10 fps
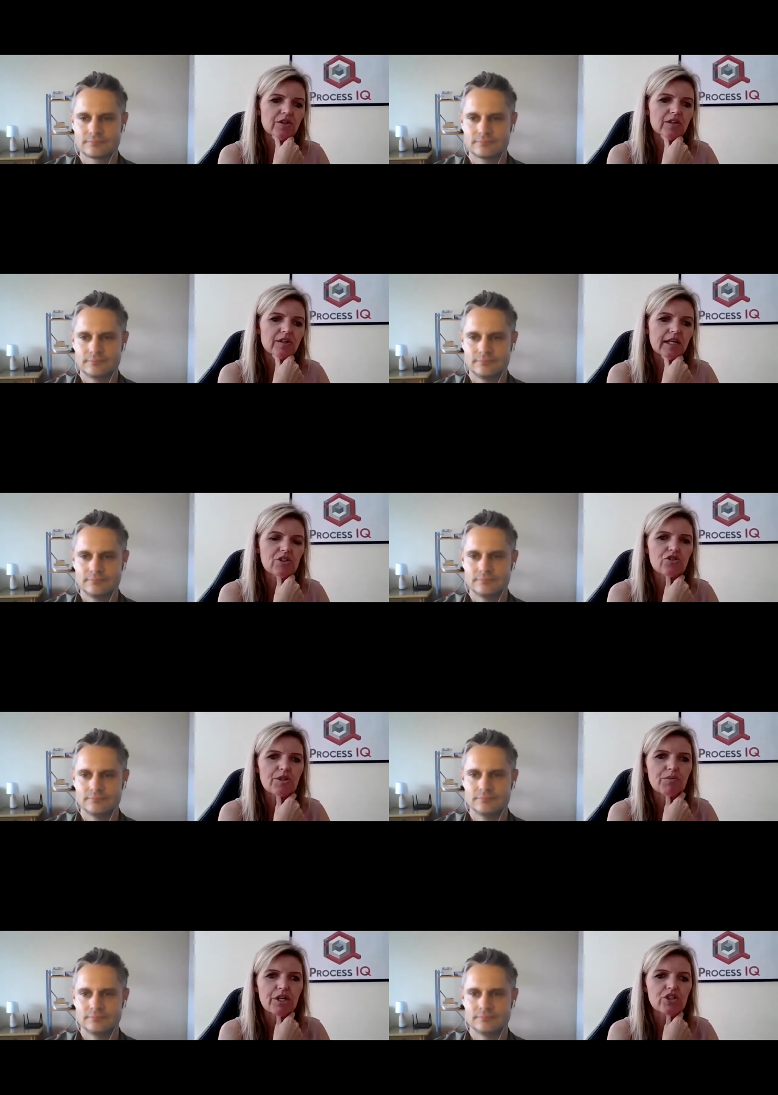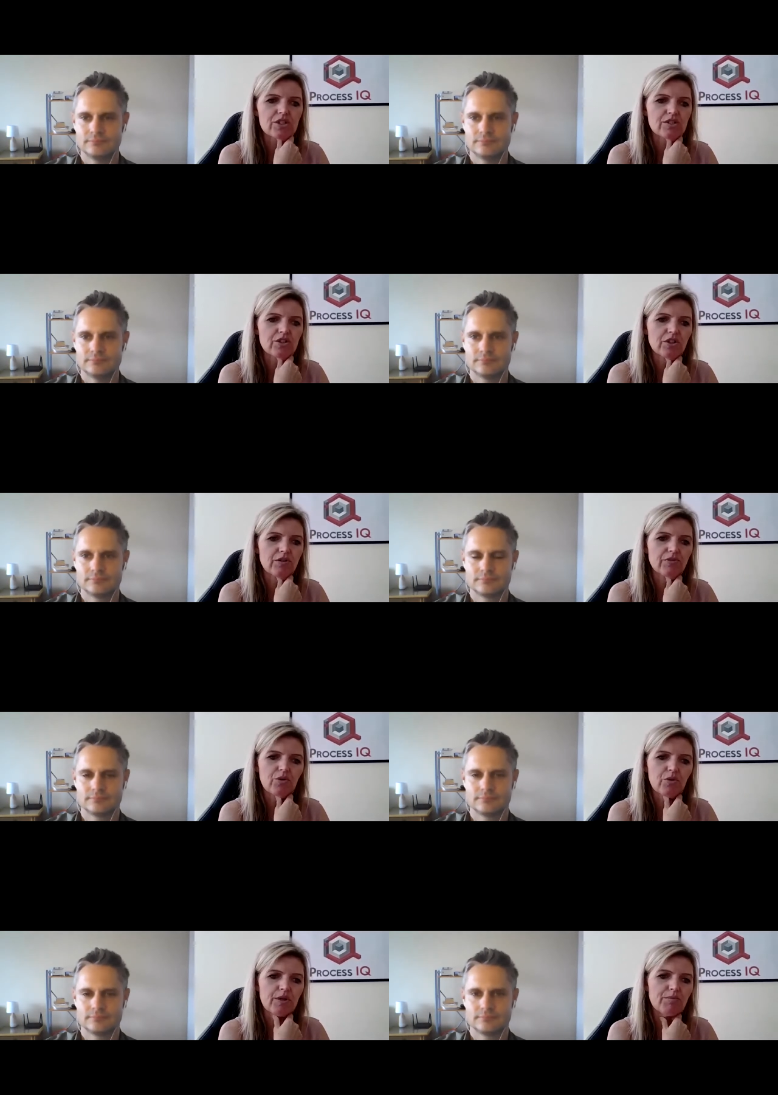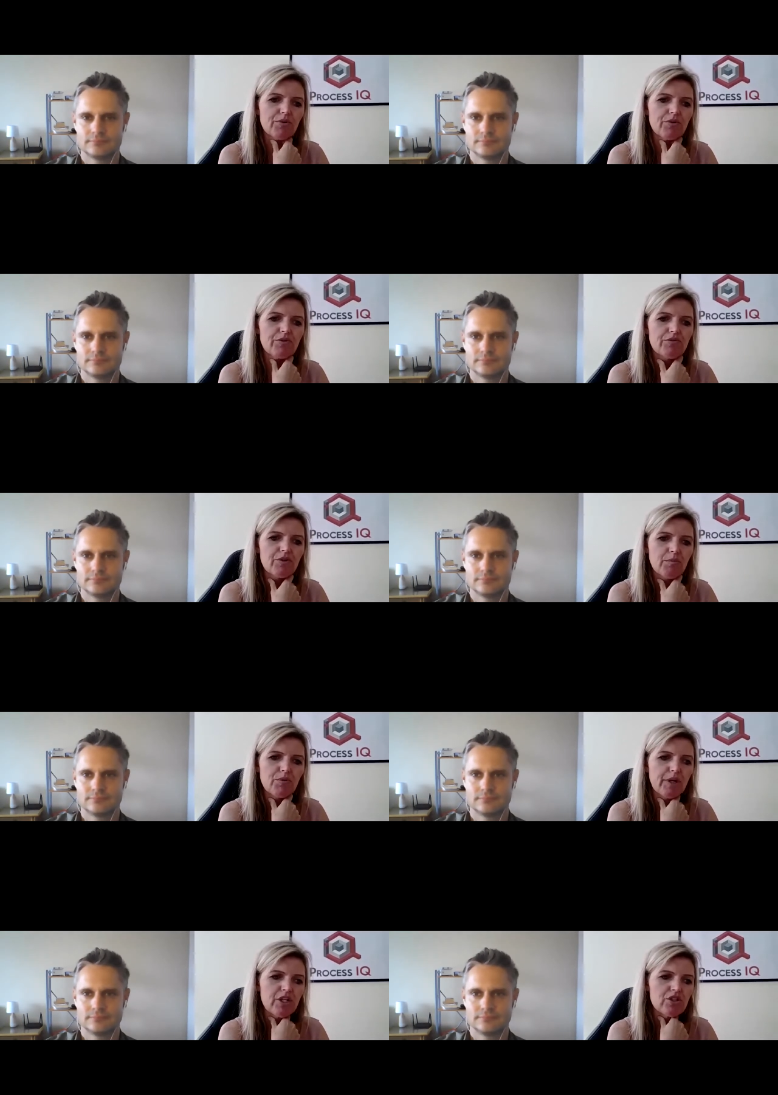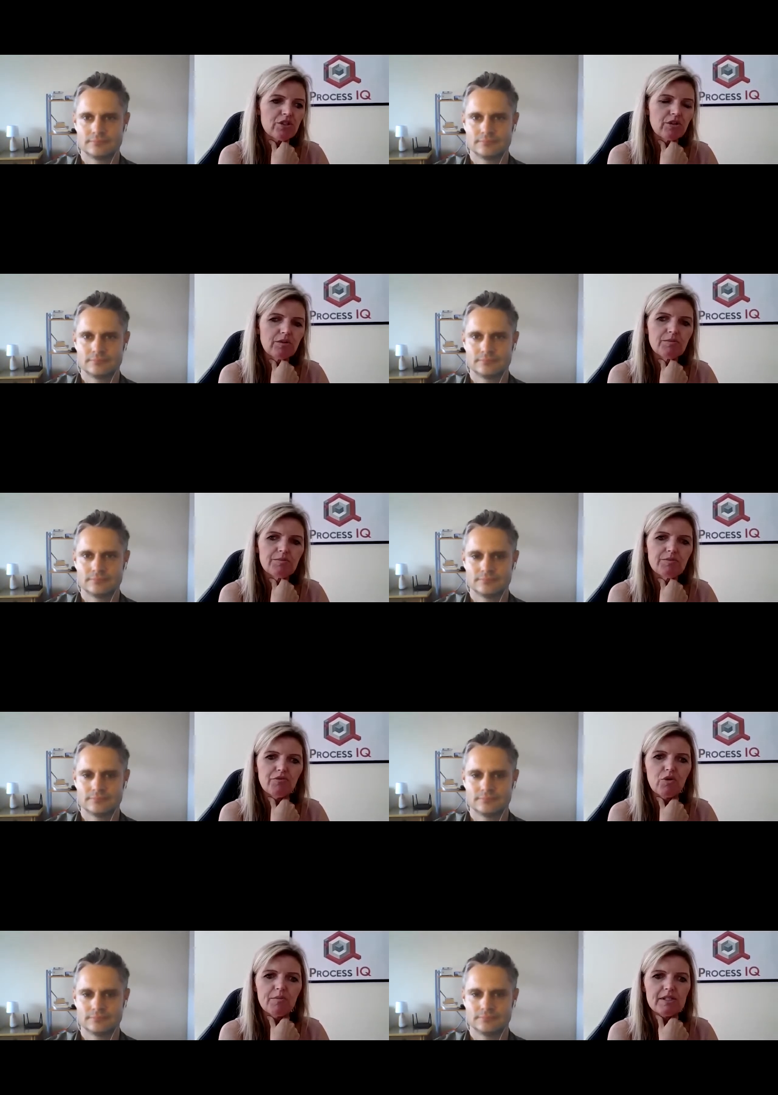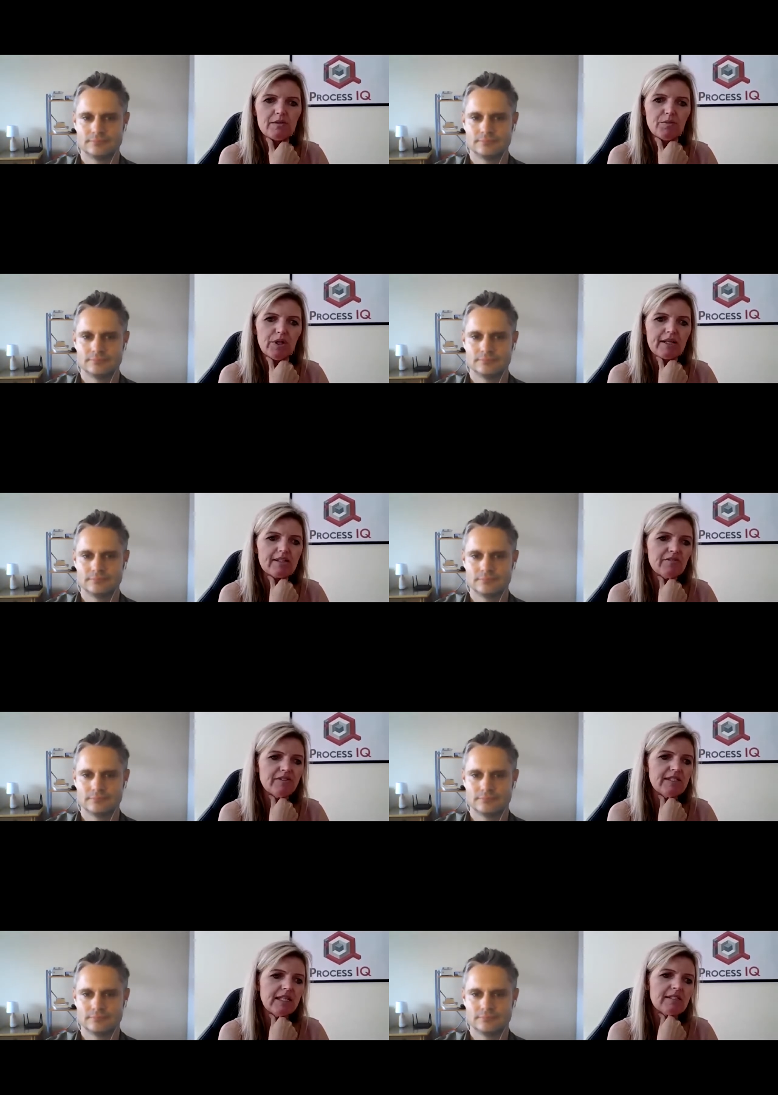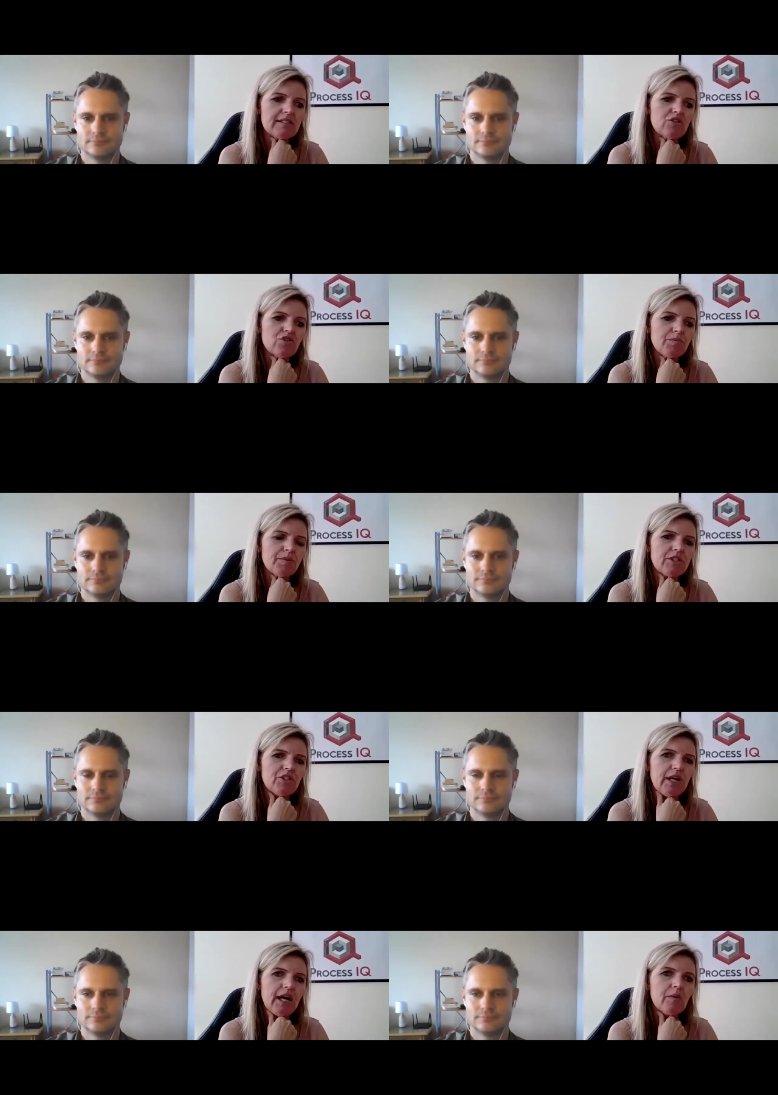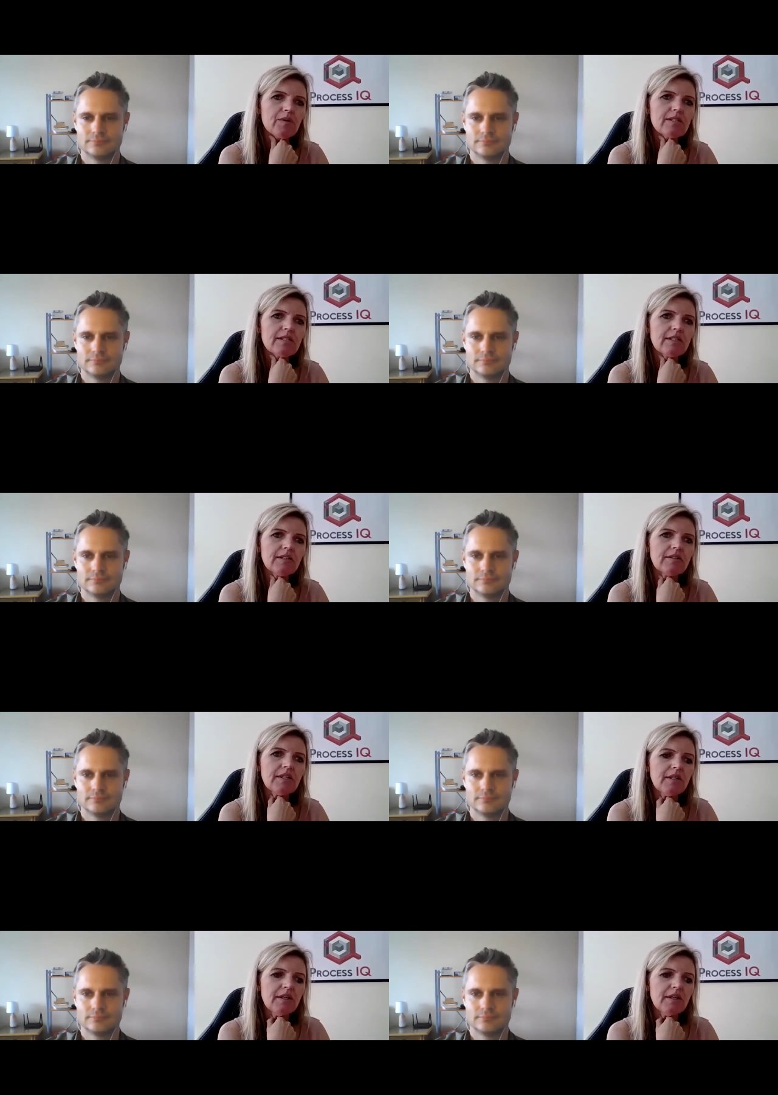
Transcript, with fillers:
Speaker 1: know the extreme pressures you know for improved operational performance and productivity etc but you know how is the